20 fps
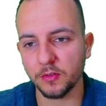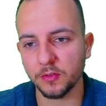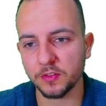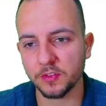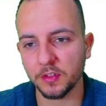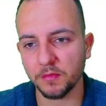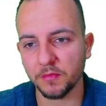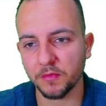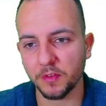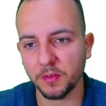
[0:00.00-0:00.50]

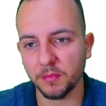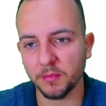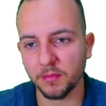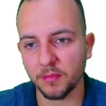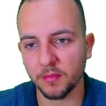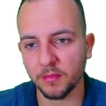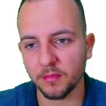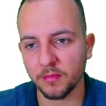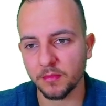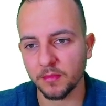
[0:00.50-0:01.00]
something
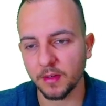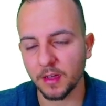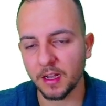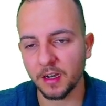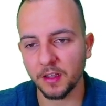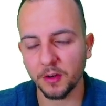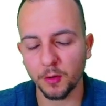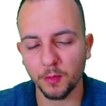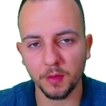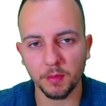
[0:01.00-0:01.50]
a
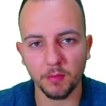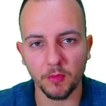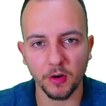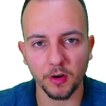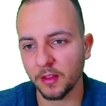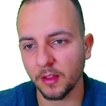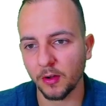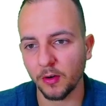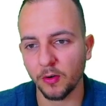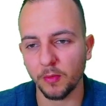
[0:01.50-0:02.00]
little bit
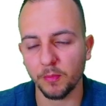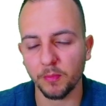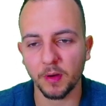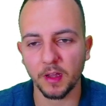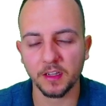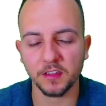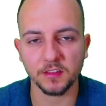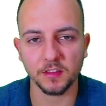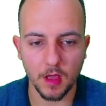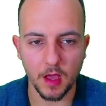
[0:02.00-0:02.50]
more complex.